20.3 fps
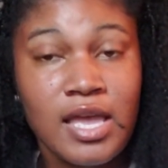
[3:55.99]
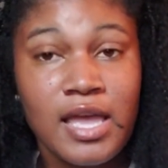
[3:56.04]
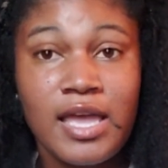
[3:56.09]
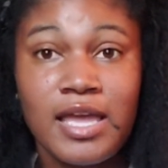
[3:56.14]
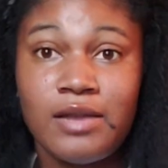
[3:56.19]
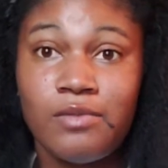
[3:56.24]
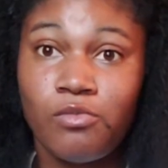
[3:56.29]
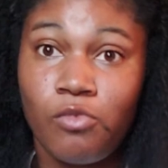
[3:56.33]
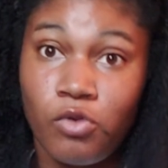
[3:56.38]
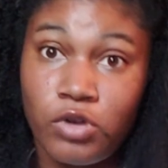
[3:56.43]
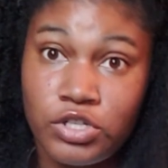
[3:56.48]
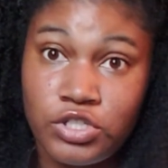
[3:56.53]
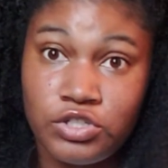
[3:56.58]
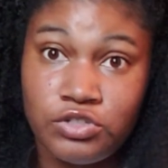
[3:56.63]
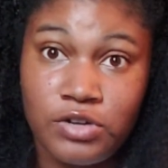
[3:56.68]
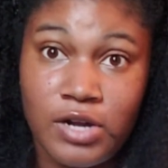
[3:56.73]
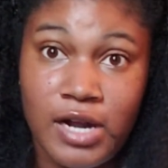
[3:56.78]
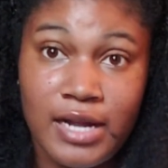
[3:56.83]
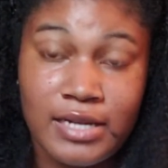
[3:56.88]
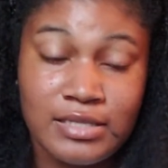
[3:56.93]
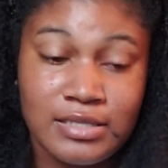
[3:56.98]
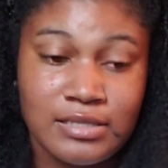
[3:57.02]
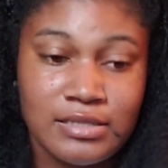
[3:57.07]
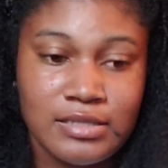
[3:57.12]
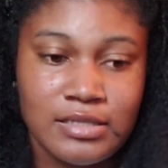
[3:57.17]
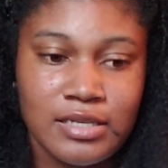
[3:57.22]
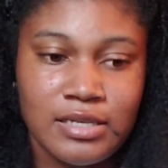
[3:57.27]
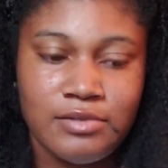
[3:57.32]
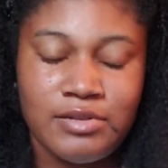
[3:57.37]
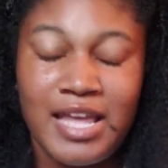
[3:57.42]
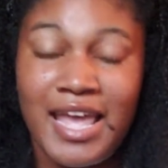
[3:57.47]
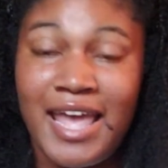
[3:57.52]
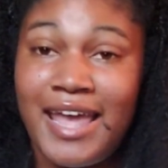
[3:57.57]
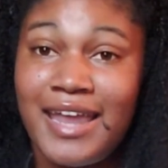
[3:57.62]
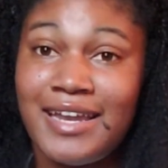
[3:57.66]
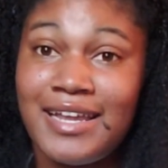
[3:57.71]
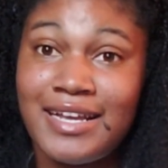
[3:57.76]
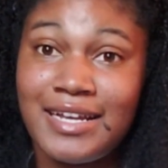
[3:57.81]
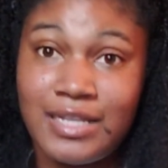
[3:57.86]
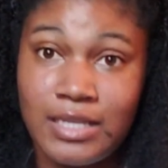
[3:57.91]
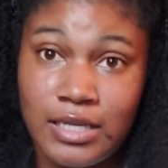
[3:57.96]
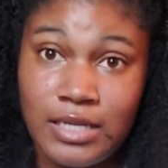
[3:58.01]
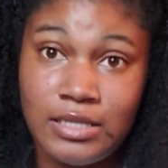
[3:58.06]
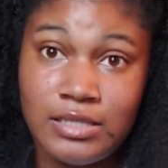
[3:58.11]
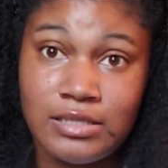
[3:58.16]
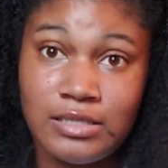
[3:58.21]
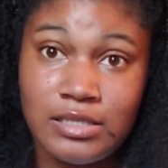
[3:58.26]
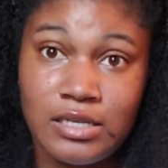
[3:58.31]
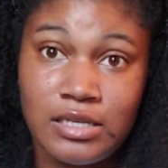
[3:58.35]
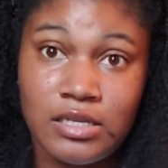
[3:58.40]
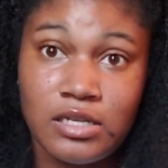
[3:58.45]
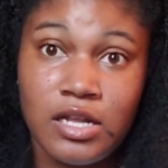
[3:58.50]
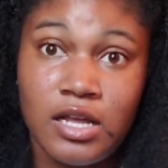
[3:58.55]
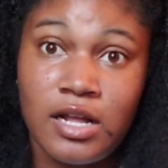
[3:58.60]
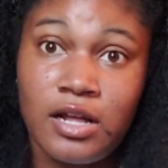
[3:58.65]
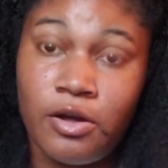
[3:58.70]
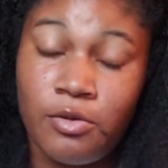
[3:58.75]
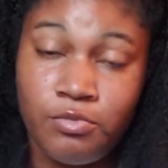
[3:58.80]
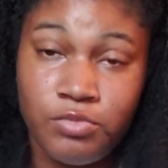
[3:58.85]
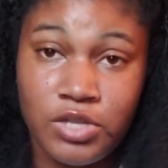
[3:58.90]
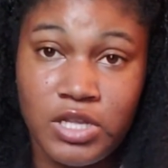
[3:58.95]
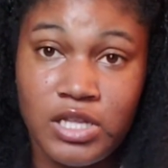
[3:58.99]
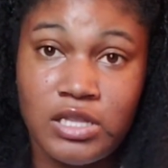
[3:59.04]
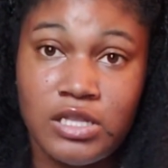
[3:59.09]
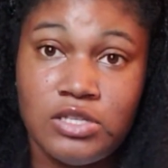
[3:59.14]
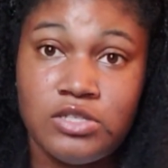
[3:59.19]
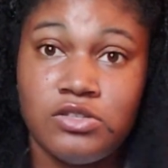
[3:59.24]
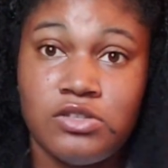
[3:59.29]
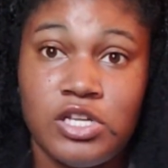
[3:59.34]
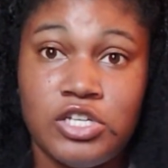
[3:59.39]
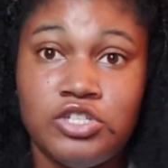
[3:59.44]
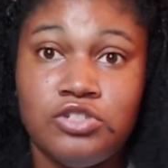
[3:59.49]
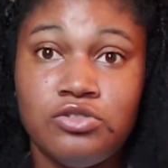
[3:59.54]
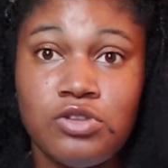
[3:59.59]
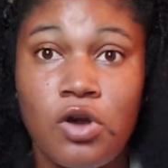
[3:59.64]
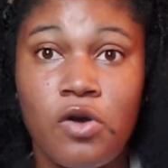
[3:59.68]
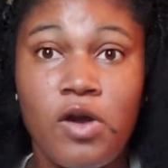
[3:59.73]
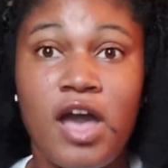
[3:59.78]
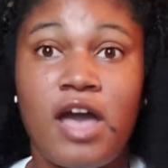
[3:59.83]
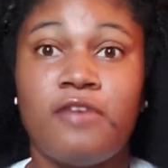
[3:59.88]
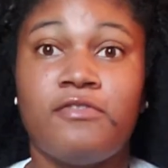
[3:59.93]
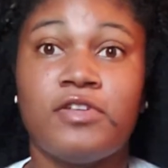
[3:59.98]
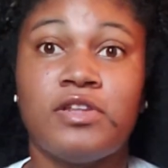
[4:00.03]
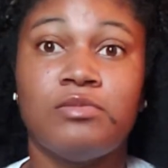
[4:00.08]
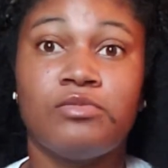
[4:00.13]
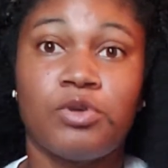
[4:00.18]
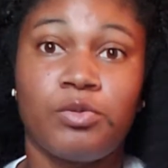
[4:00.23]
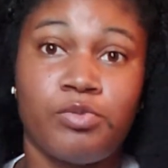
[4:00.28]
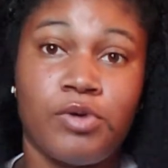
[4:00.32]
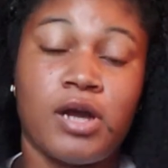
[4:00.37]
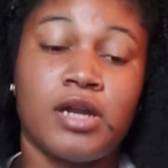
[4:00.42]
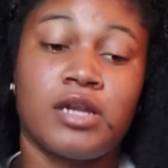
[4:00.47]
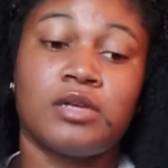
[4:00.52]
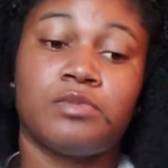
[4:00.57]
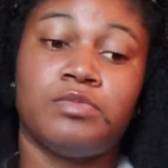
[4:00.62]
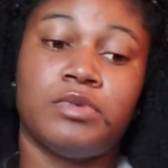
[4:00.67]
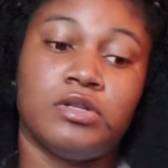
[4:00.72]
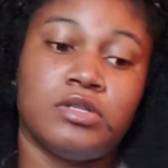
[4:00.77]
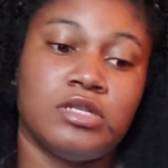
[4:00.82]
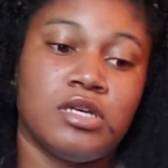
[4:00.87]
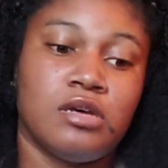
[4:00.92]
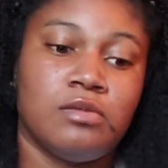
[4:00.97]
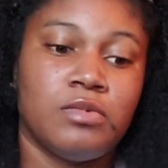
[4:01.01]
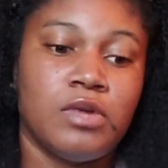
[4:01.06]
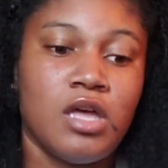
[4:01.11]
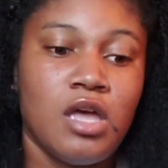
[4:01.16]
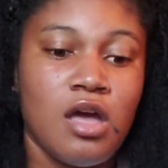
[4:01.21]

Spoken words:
It moisturizes it and it cleans it completely so that you don't have any more product buildup.